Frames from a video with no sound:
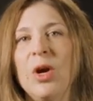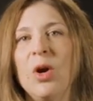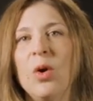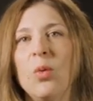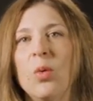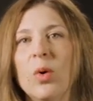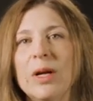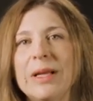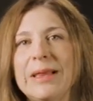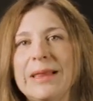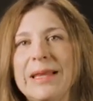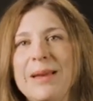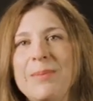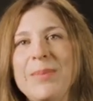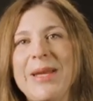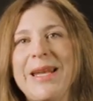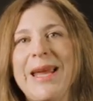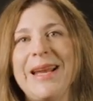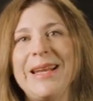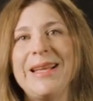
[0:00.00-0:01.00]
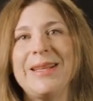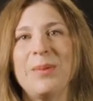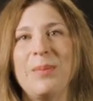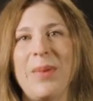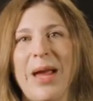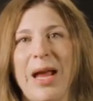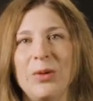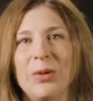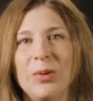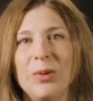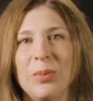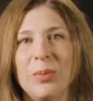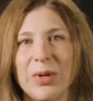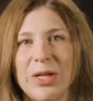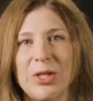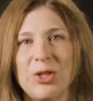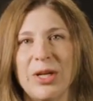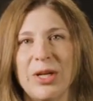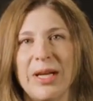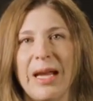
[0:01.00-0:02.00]
we're eliminating the manual
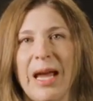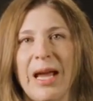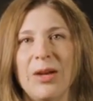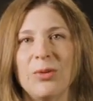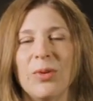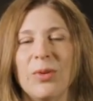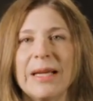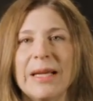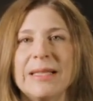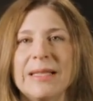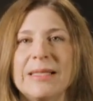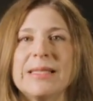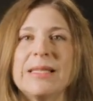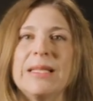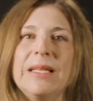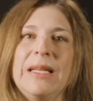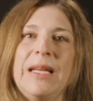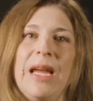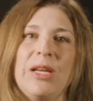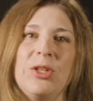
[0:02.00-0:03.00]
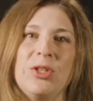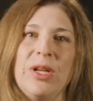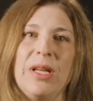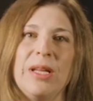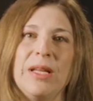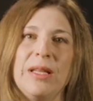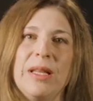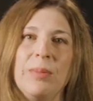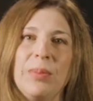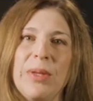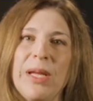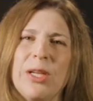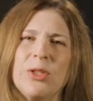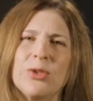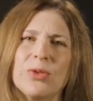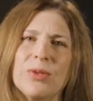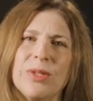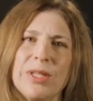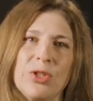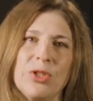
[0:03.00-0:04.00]
bridging and reconciliation that plague
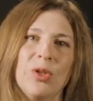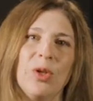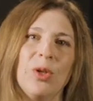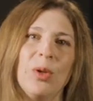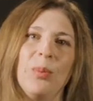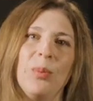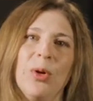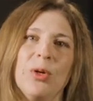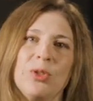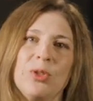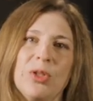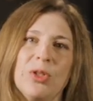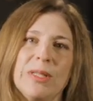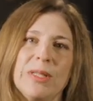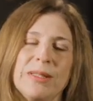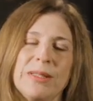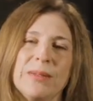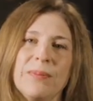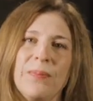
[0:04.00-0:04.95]
traditional approaches.